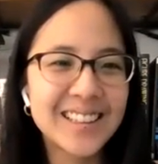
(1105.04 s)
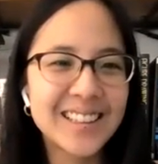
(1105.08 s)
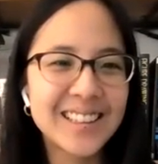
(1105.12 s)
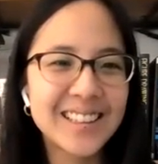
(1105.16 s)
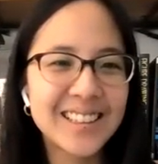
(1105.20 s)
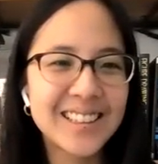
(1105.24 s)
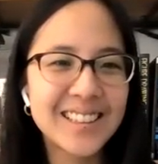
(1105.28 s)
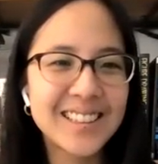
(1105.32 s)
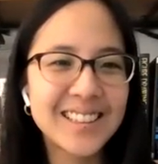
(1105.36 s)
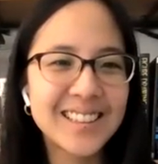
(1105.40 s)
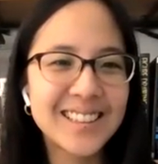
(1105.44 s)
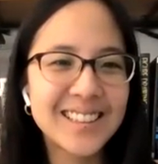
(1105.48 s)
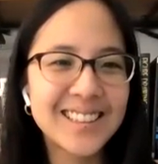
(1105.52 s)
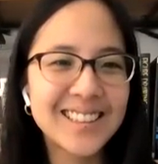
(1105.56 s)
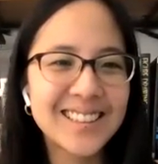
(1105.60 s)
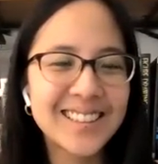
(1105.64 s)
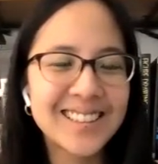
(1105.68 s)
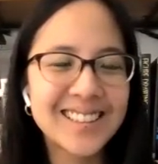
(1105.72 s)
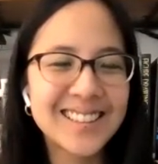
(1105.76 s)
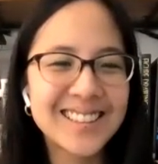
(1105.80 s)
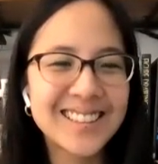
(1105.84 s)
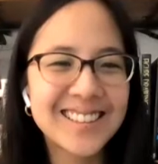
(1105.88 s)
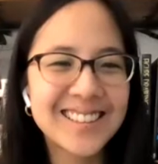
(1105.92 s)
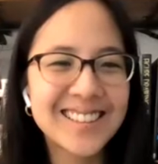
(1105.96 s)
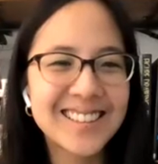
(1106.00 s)

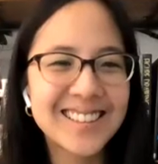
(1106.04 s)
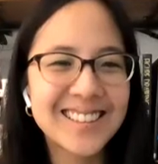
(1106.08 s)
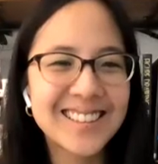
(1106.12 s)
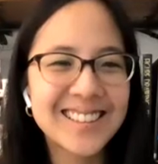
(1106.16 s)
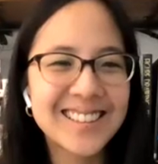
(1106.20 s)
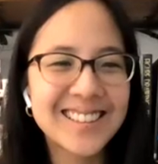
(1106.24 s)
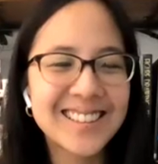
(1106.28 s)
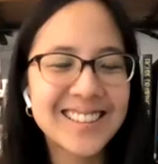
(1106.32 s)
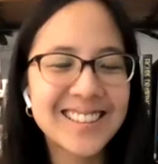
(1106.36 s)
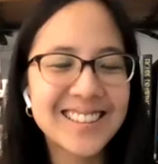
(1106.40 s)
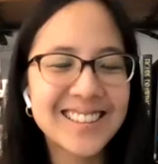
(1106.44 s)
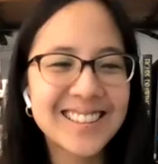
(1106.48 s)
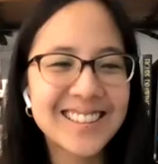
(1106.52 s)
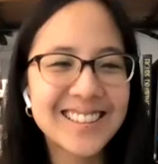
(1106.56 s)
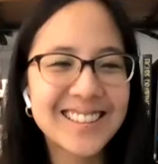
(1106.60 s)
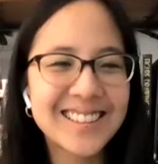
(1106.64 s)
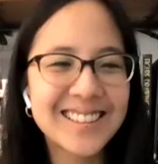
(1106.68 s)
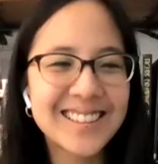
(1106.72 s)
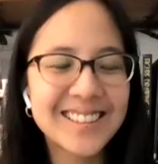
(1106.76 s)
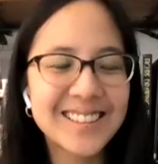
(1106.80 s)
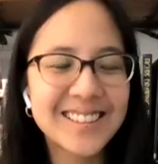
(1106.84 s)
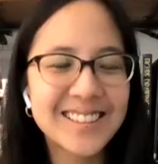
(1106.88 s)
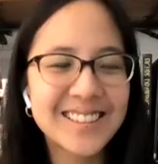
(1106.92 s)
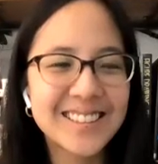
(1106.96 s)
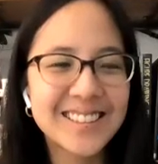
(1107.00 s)

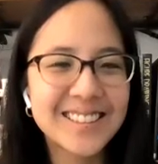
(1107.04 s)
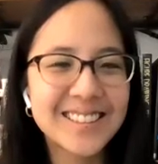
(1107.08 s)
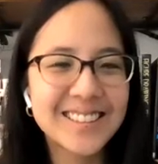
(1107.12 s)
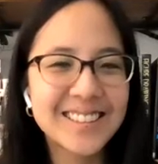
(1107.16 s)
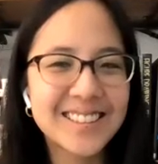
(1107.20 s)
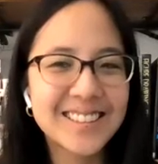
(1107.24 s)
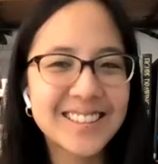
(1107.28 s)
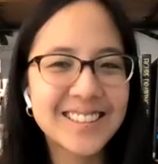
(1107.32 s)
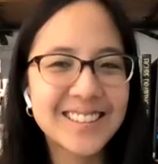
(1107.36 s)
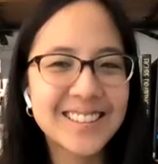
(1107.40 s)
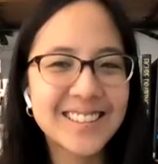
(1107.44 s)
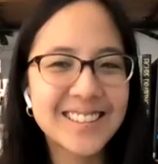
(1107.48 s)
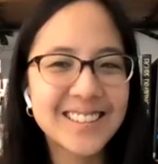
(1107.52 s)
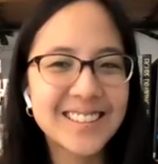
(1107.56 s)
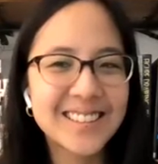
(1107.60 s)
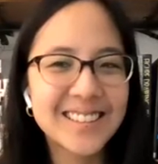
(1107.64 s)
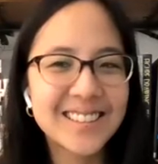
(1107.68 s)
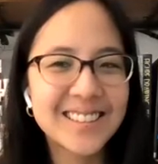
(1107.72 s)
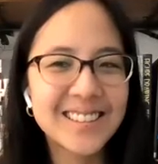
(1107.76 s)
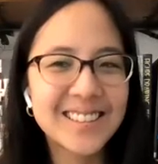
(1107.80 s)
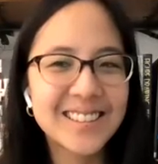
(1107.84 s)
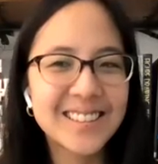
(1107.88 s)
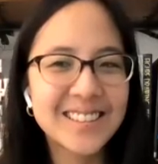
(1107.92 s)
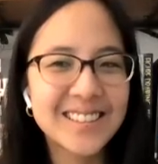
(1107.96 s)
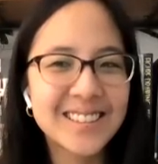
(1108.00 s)

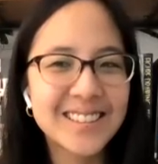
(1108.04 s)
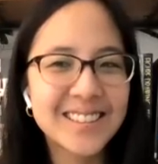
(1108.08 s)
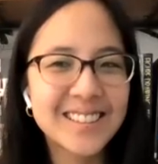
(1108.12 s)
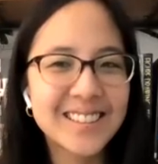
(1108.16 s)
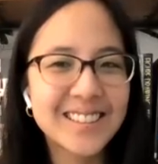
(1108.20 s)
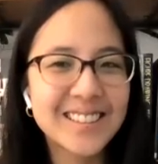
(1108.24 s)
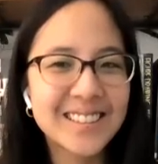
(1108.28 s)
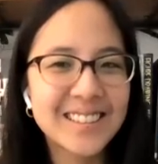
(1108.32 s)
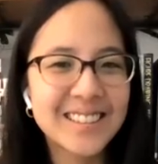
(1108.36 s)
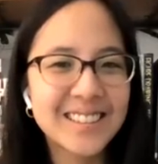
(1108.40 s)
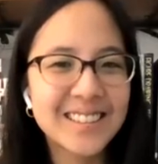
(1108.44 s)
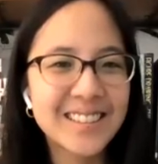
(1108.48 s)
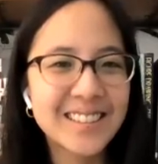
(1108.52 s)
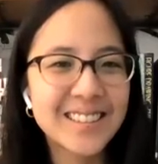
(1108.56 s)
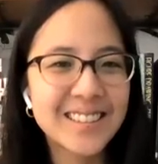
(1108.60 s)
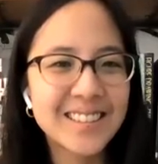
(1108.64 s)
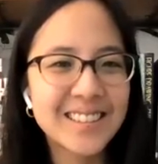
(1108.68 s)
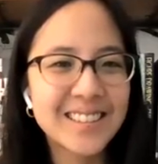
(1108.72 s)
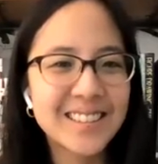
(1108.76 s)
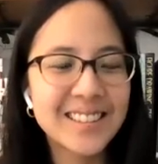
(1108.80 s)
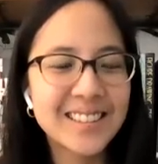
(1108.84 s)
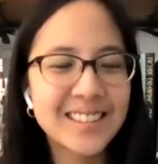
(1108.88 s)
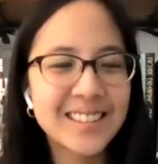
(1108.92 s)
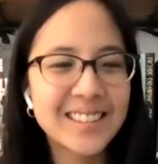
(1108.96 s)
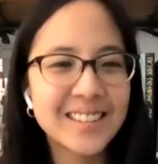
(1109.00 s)

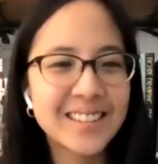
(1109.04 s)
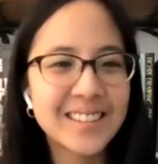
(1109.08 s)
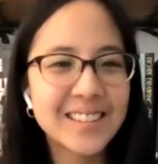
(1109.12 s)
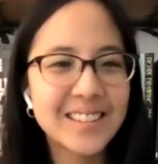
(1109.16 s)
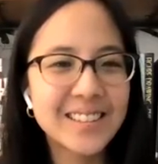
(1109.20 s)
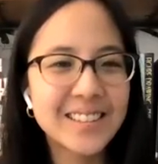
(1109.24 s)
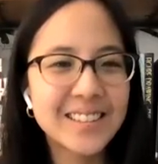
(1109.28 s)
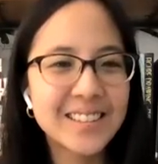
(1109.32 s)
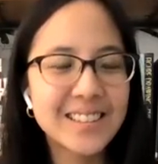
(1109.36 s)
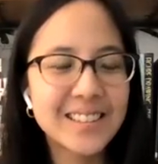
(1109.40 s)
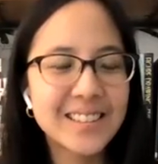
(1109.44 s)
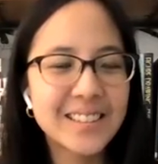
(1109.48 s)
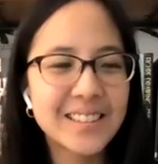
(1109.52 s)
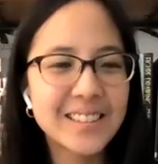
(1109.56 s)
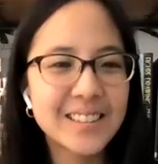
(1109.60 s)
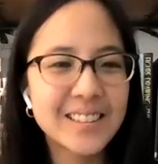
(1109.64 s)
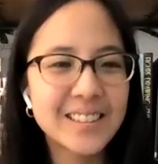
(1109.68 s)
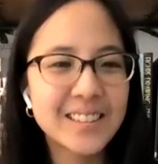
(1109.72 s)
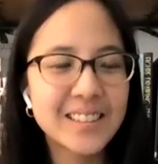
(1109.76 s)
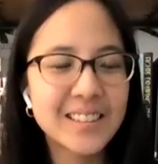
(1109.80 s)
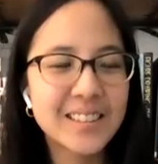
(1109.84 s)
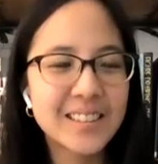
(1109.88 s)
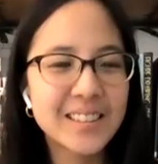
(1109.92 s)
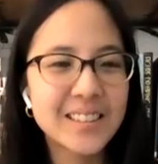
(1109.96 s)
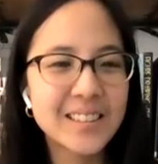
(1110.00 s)

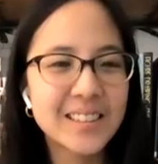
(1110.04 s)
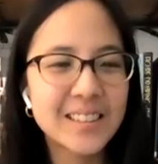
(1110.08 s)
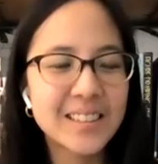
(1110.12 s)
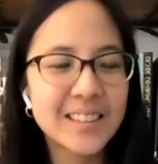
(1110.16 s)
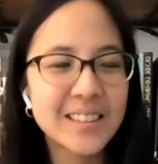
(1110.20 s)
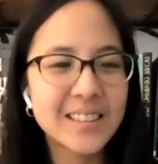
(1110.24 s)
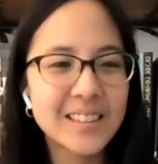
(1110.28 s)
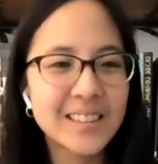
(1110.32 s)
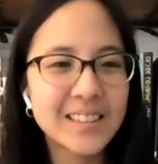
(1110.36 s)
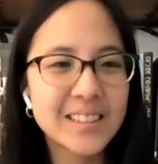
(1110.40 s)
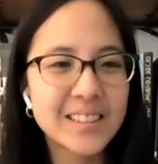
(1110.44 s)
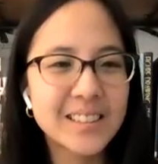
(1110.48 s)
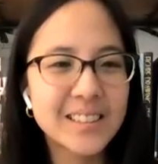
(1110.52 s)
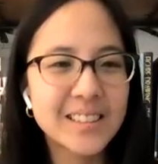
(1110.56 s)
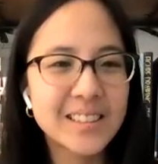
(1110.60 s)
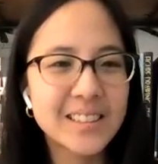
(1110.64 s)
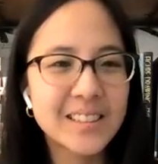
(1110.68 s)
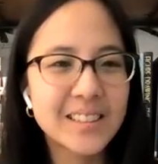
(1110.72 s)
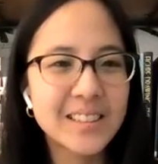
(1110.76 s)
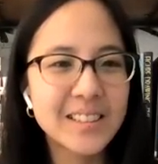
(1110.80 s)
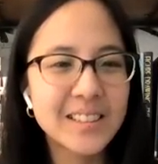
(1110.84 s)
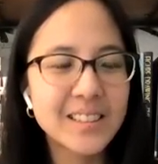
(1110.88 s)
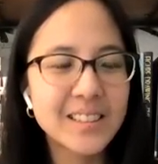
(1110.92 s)
[no speech]